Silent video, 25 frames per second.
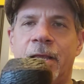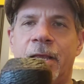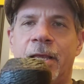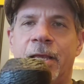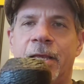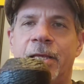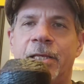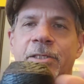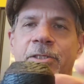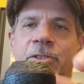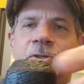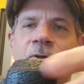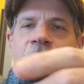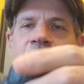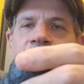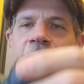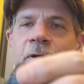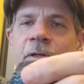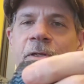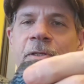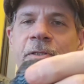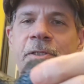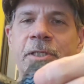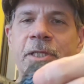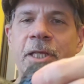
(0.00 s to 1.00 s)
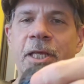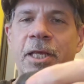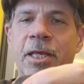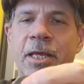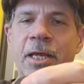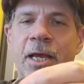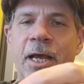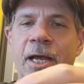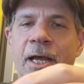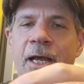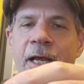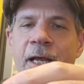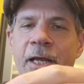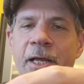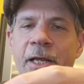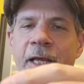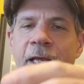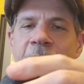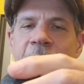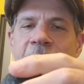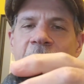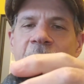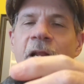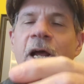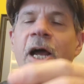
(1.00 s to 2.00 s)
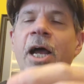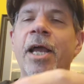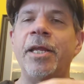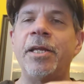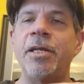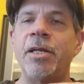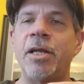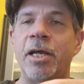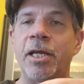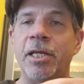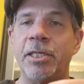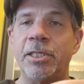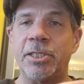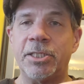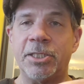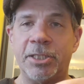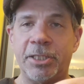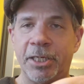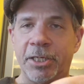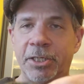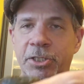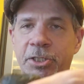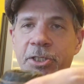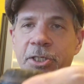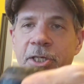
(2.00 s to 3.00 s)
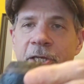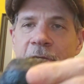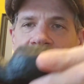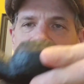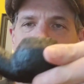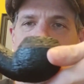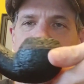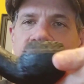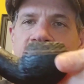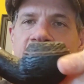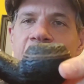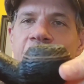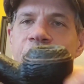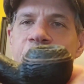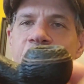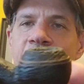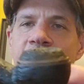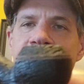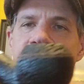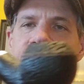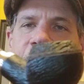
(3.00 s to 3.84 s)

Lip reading: is called it's a 996 shape,